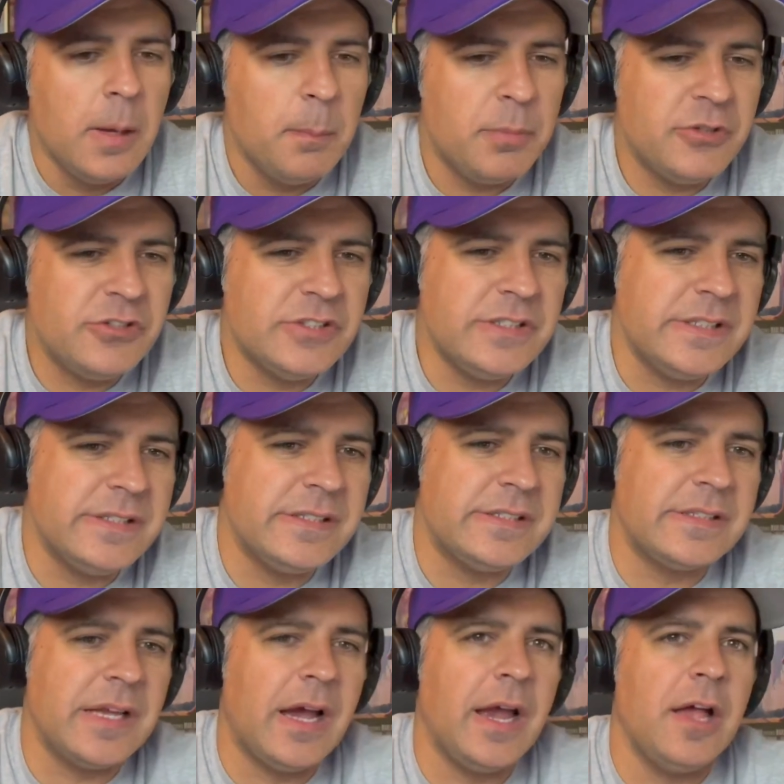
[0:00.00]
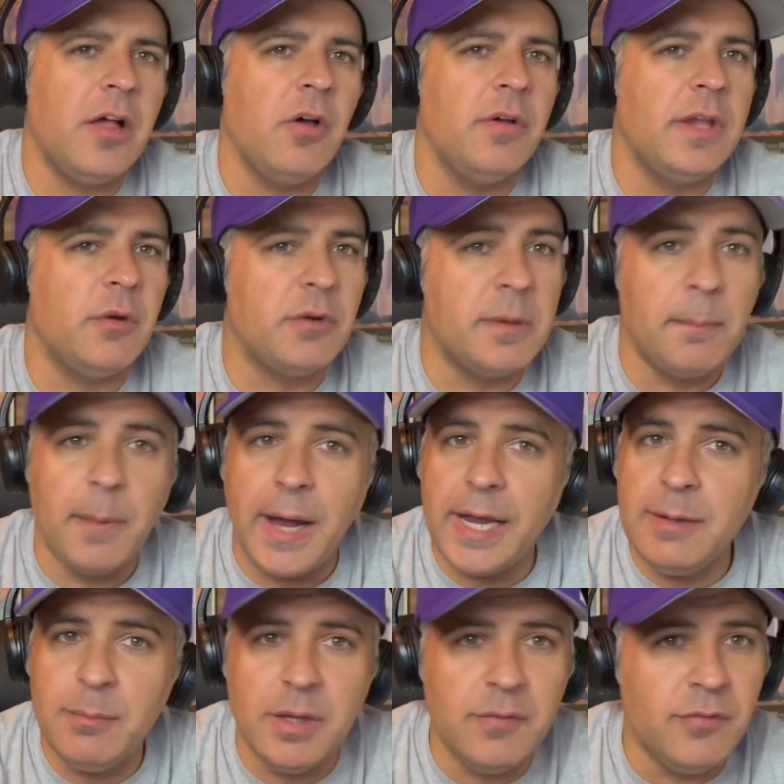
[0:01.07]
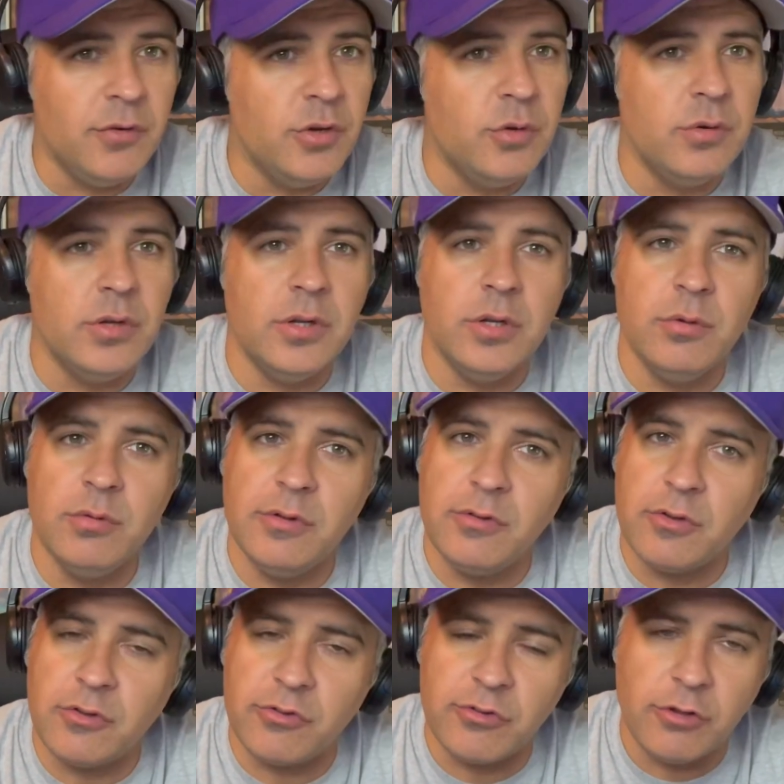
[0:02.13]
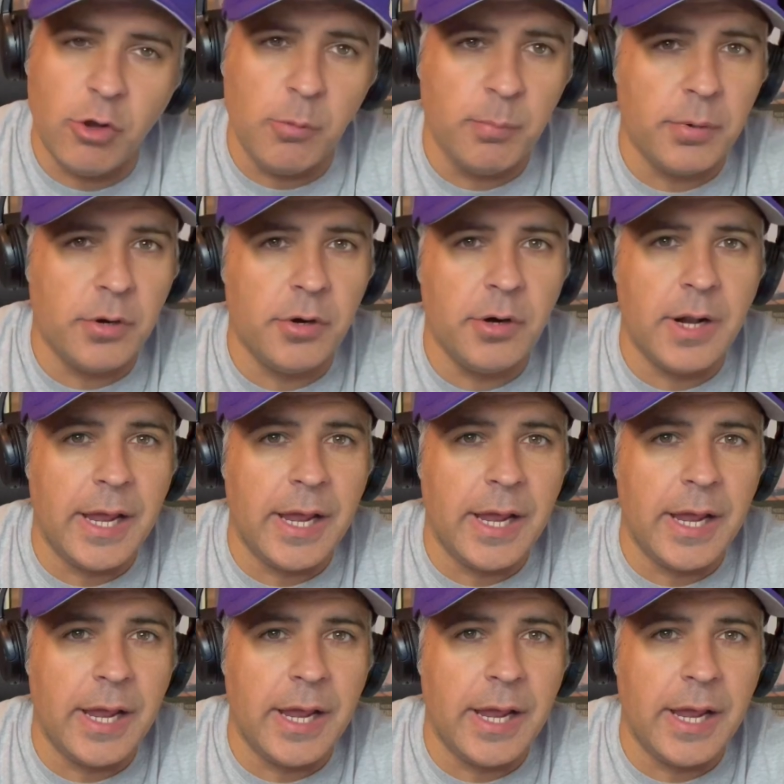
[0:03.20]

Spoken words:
but just the style, it reminded me of Newton's A Slow Burn.